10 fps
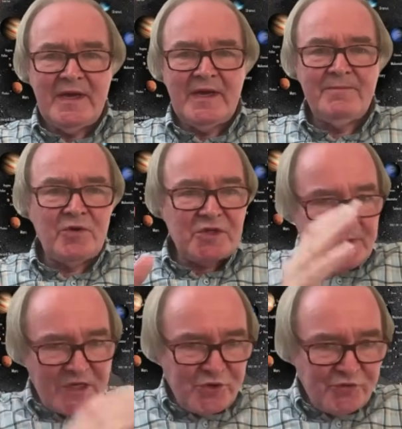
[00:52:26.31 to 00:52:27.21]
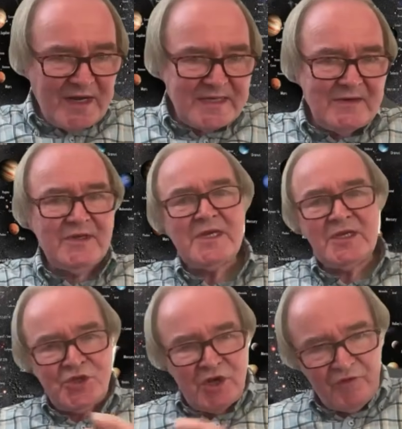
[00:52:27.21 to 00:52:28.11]
in both special relativity
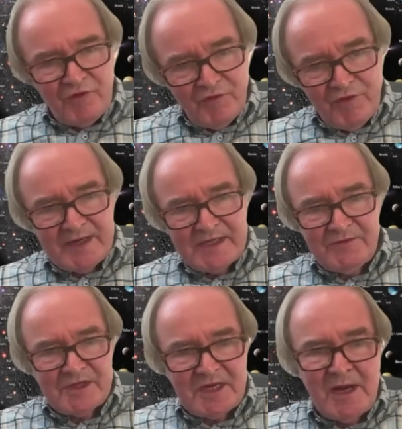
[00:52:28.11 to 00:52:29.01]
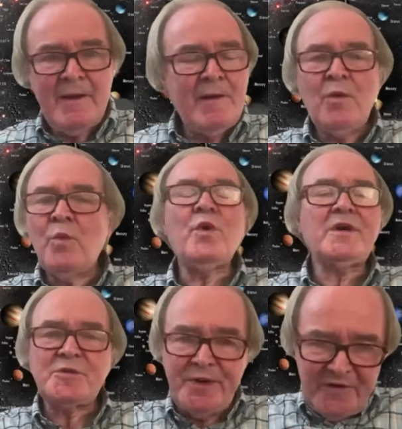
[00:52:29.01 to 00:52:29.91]
and general relativity
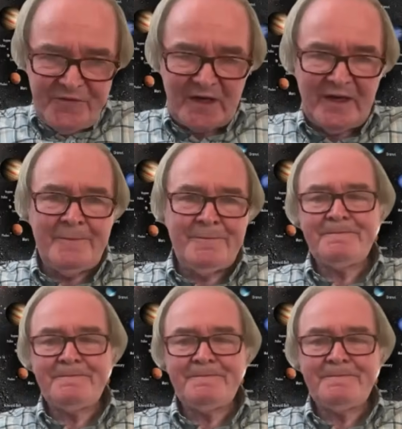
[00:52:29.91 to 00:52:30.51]
works perfectly.